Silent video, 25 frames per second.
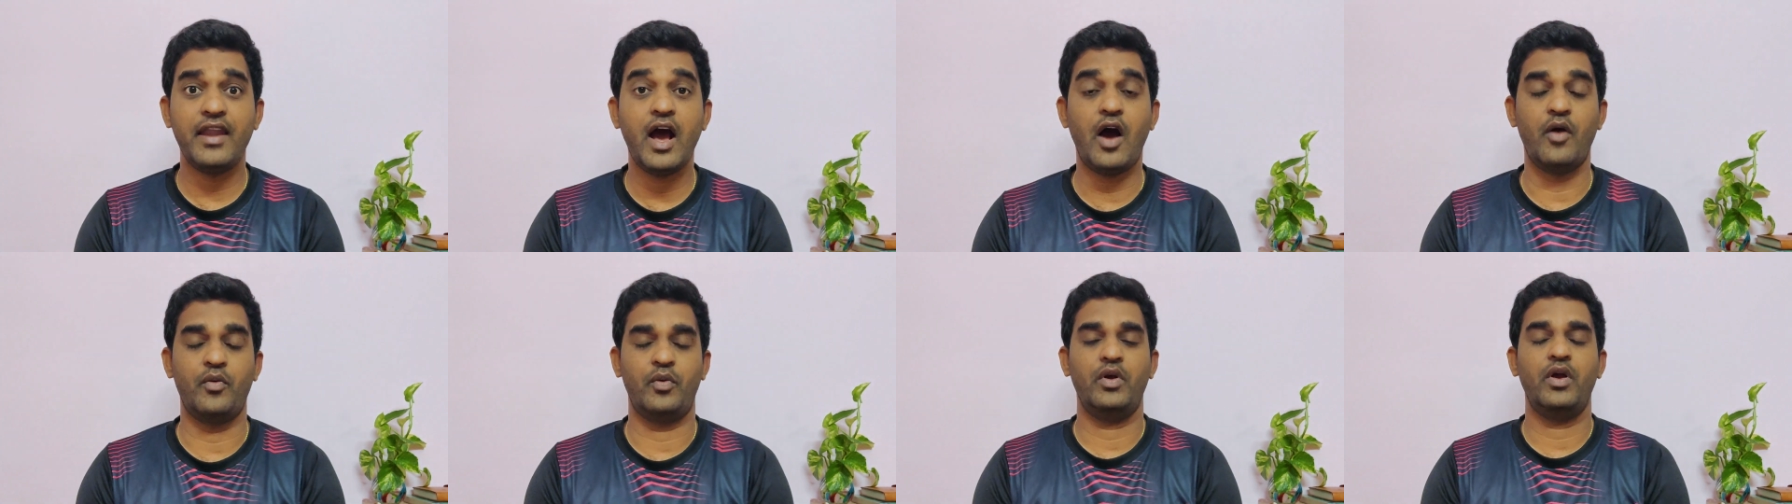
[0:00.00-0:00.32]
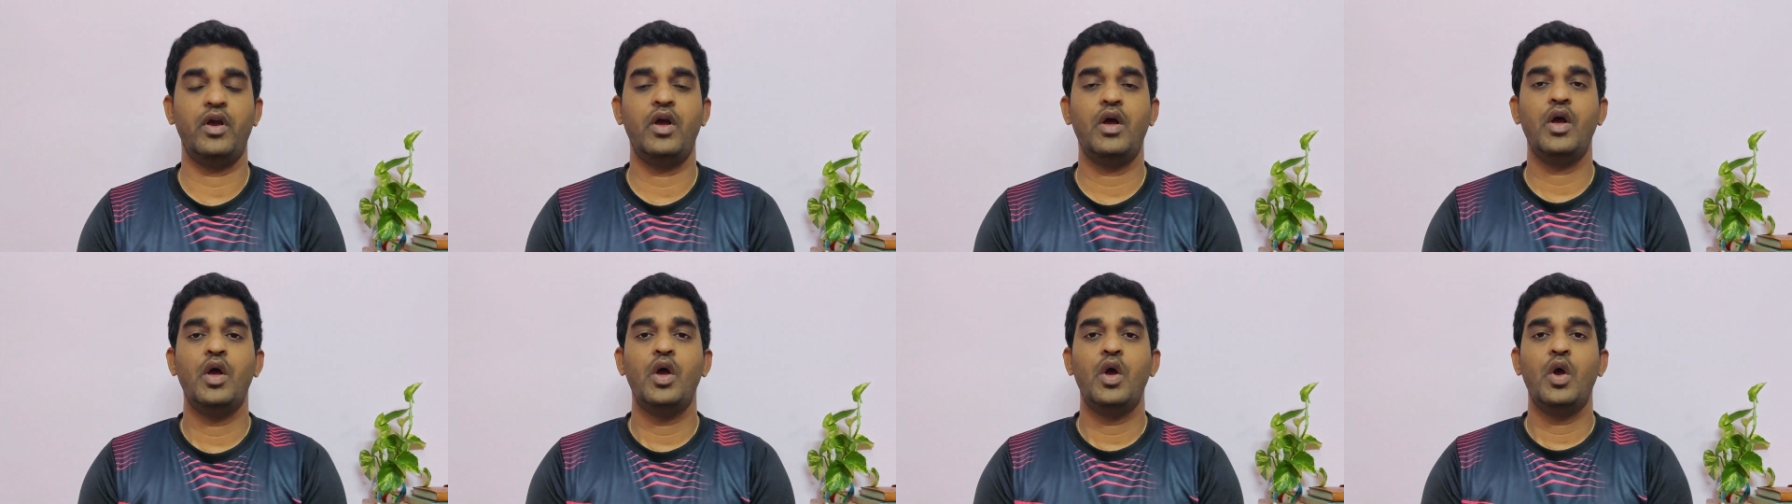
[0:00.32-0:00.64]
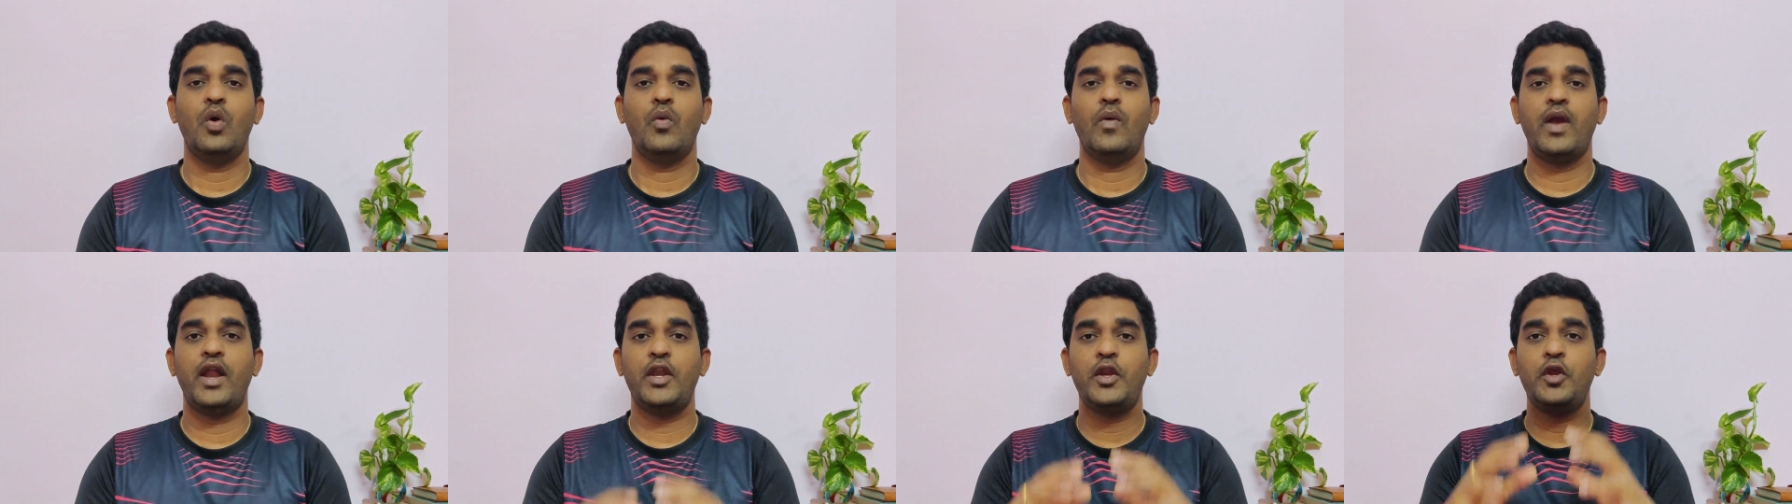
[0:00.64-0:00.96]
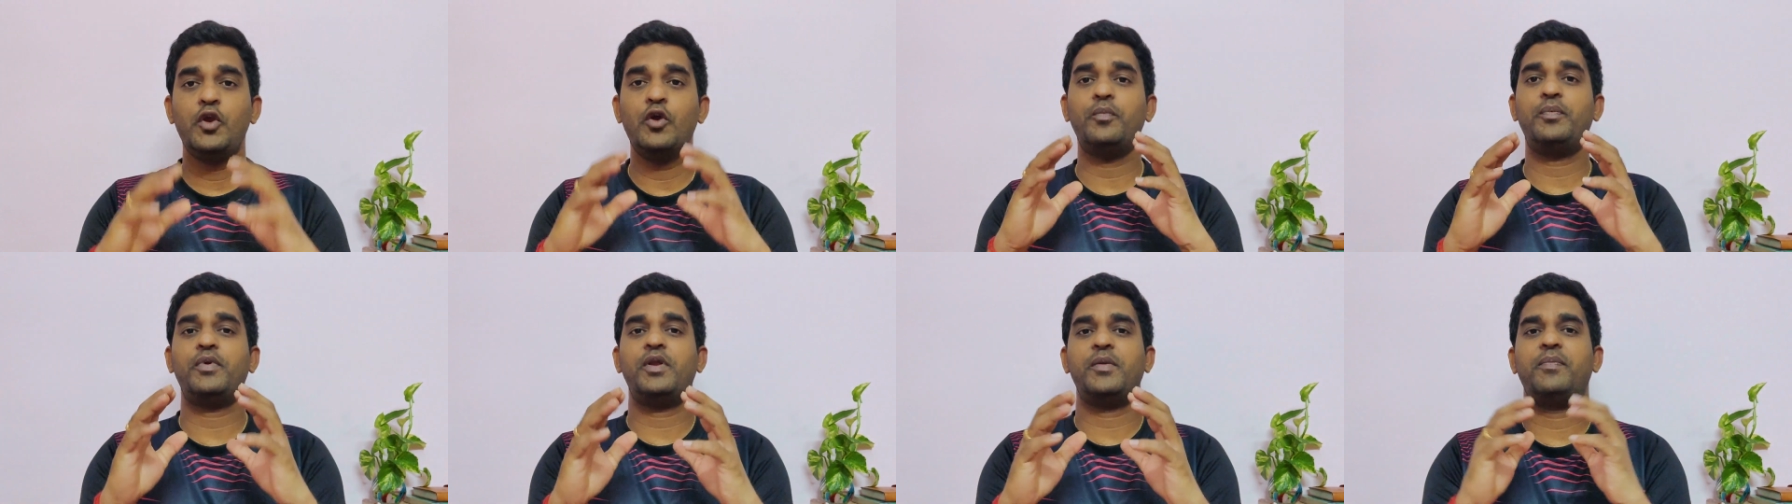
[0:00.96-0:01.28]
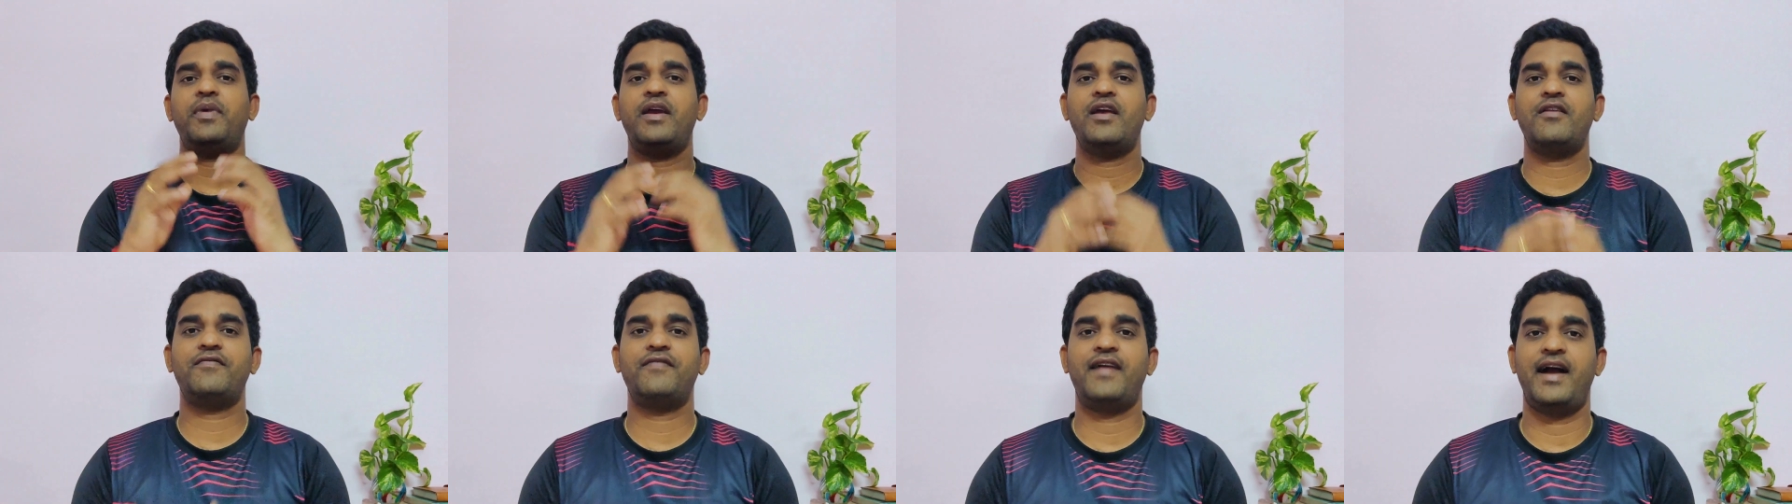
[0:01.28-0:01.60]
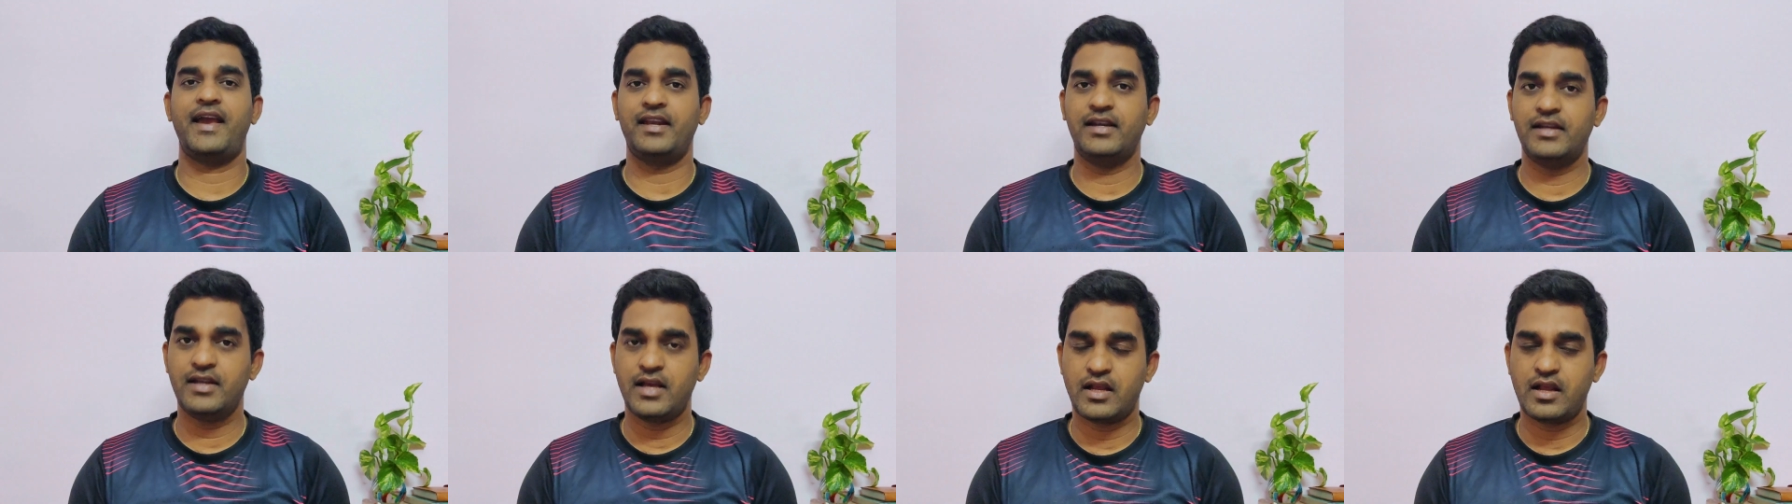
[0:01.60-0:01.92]
Now, when you prepare
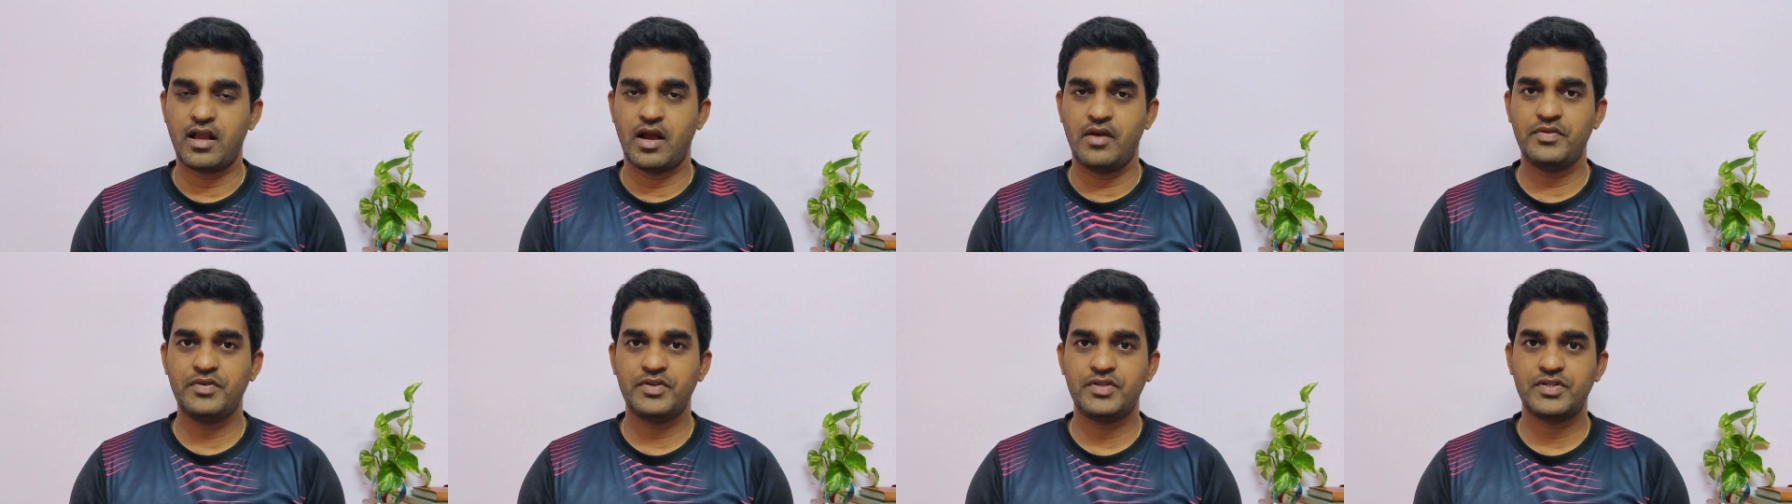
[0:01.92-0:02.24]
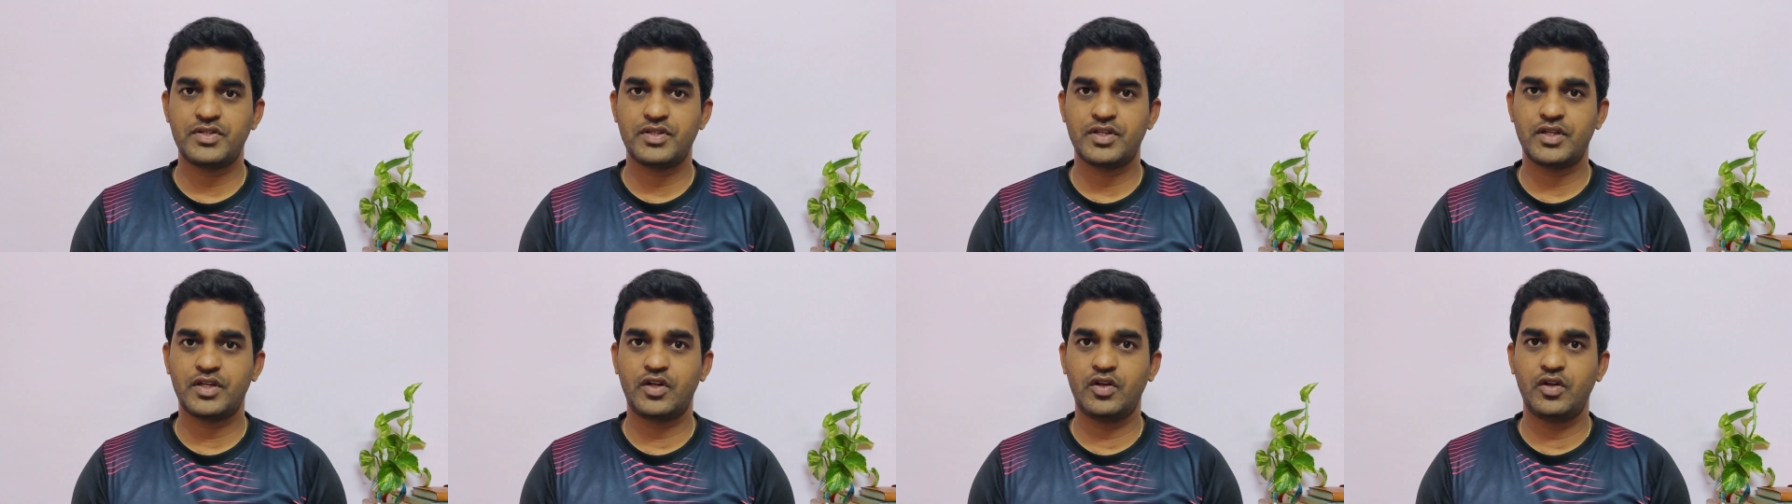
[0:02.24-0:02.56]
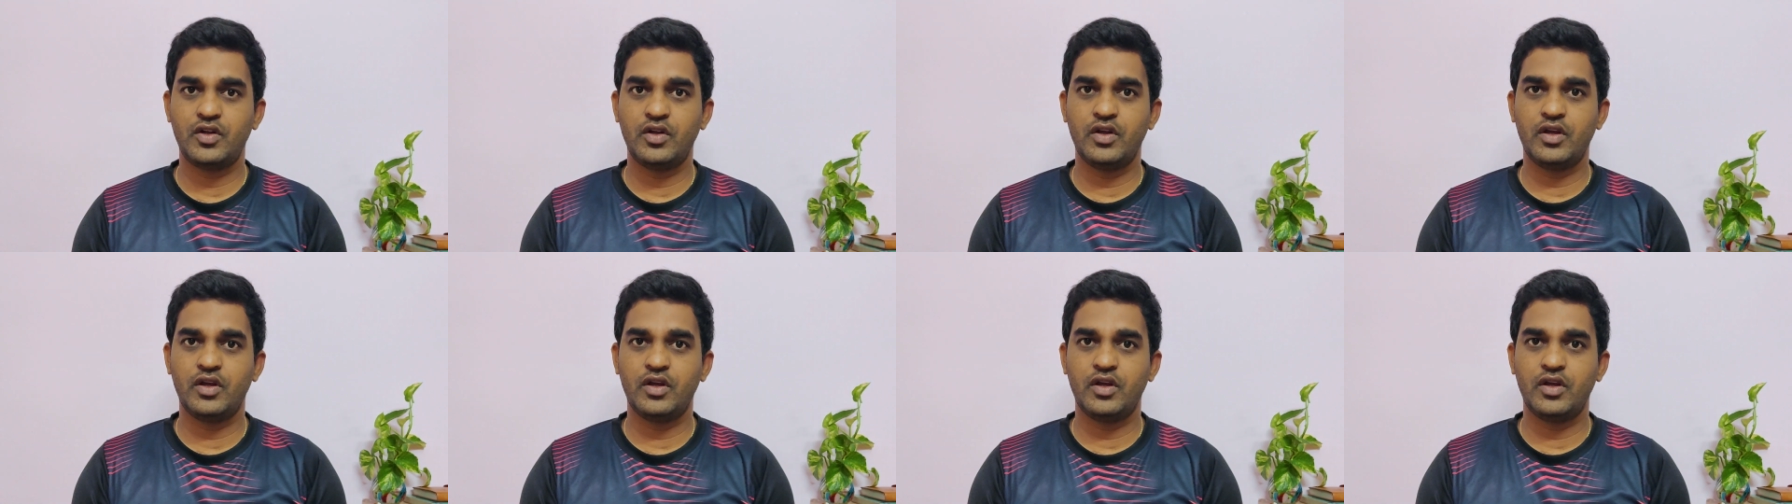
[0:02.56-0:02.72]
final accounts,